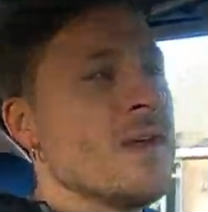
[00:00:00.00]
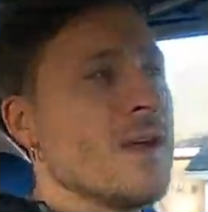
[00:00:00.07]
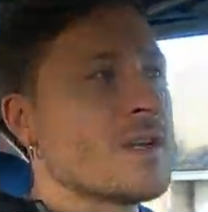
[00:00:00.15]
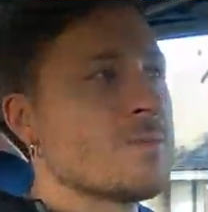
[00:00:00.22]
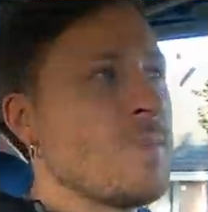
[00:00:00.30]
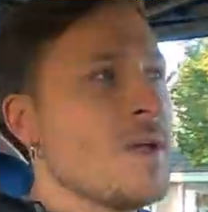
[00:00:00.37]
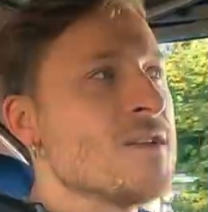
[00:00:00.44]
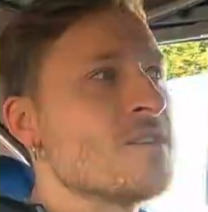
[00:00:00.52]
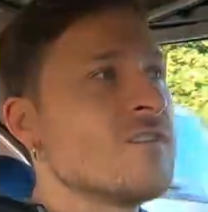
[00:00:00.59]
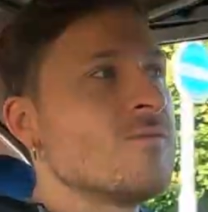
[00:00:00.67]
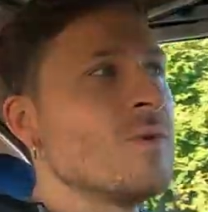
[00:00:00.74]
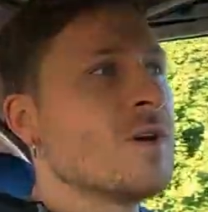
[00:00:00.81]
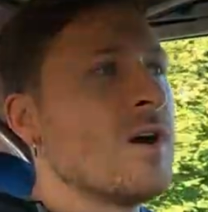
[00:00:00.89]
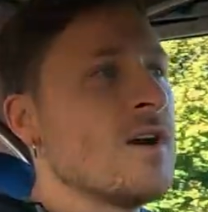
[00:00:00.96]

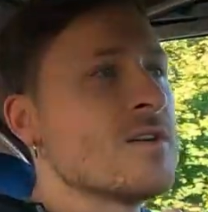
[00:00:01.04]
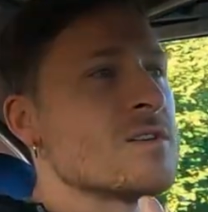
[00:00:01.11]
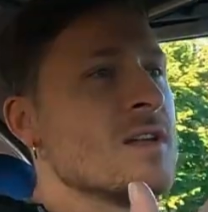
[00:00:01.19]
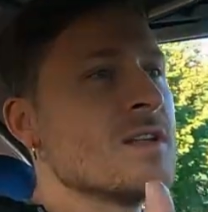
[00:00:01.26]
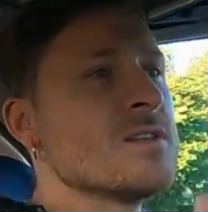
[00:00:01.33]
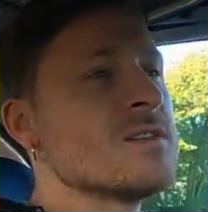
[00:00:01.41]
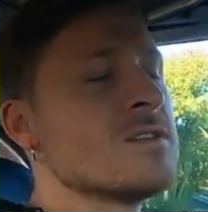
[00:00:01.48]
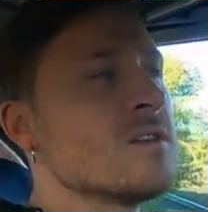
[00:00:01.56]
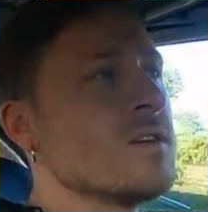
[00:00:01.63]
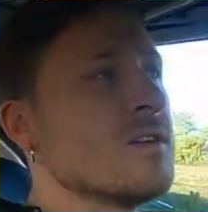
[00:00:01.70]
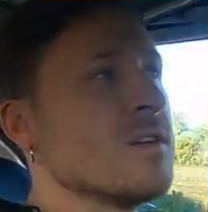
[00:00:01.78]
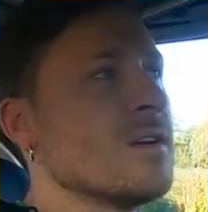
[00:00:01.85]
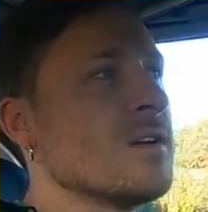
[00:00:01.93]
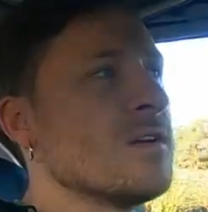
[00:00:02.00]
expensive because it's
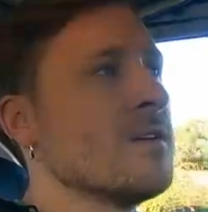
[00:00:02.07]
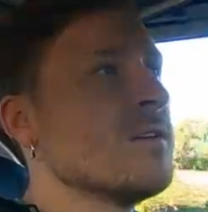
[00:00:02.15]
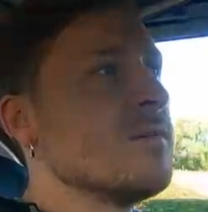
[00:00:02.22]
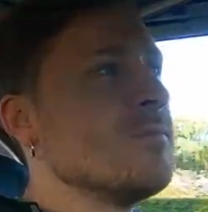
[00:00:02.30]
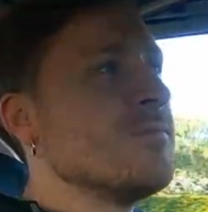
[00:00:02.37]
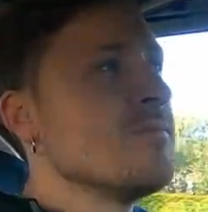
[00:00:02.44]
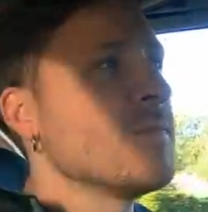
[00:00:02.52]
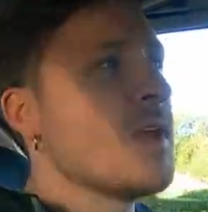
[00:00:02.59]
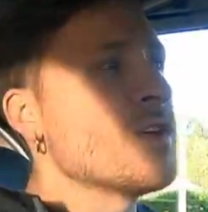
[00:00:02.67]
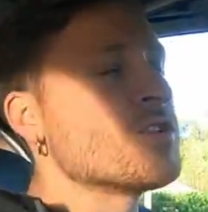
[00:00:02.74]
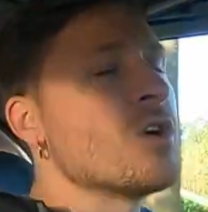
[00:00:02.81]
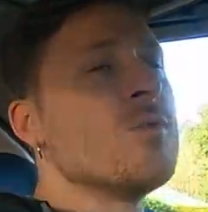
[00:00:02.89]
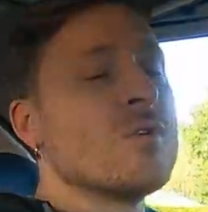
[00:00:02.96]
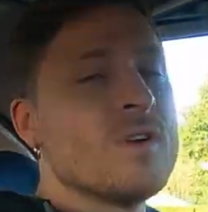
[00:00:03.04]
yeah,
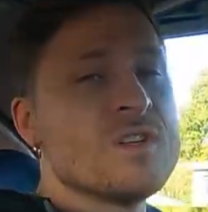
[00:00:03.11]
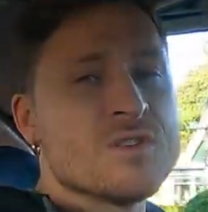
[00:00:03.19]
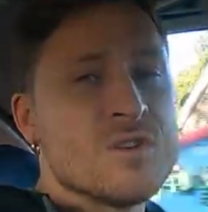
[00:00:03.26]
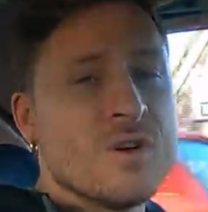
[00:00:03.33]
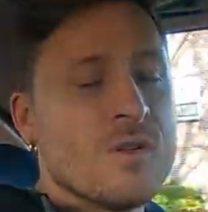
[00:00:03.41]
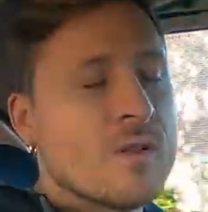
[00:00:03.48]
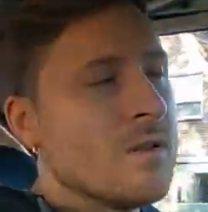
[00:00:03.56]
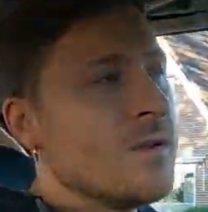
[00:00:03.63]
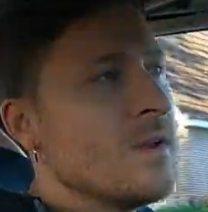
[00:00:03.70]
so original